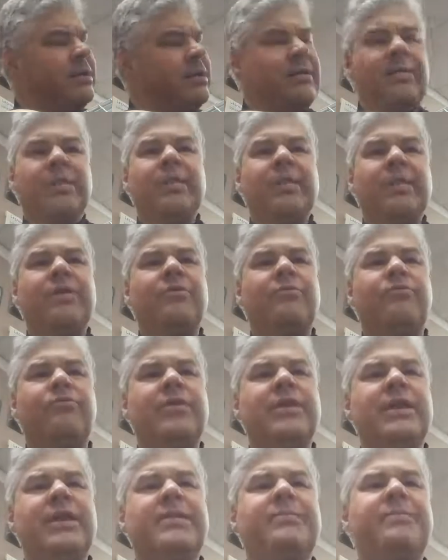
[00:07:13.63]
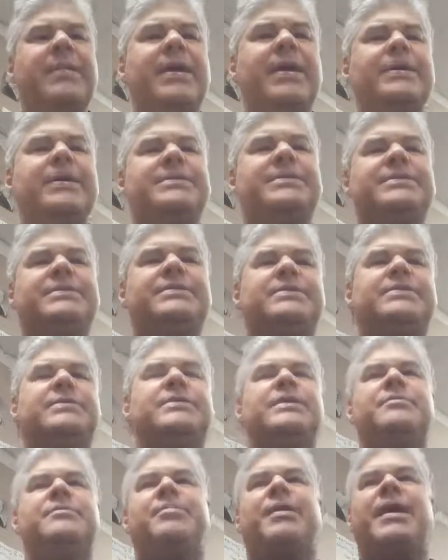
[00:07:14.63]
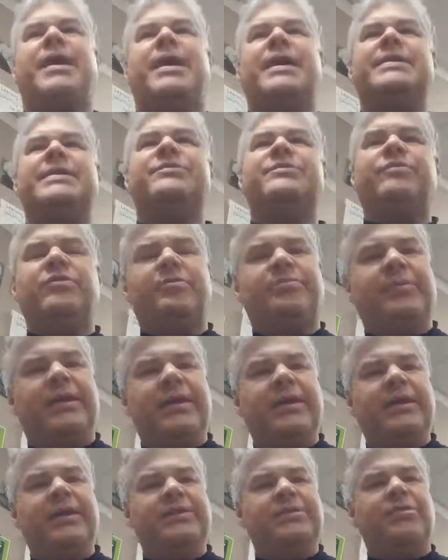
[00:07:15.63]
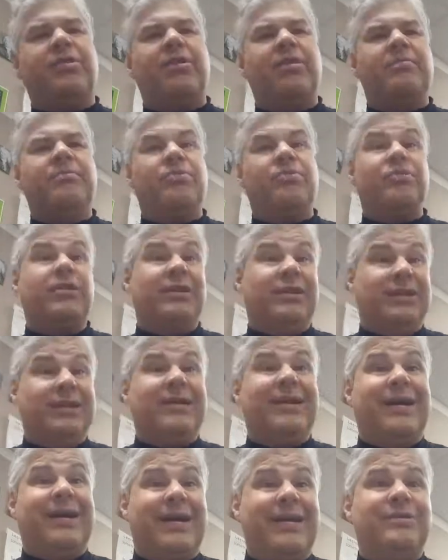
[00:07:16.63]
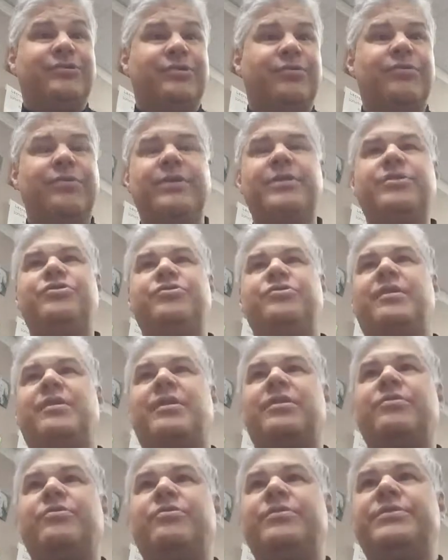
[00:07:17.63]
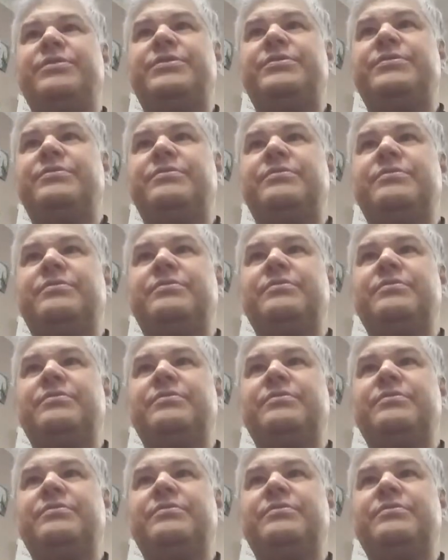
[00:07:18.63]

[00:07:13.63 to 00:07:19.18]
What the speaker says: really makes it possible to play guitar more legato than you thought it was,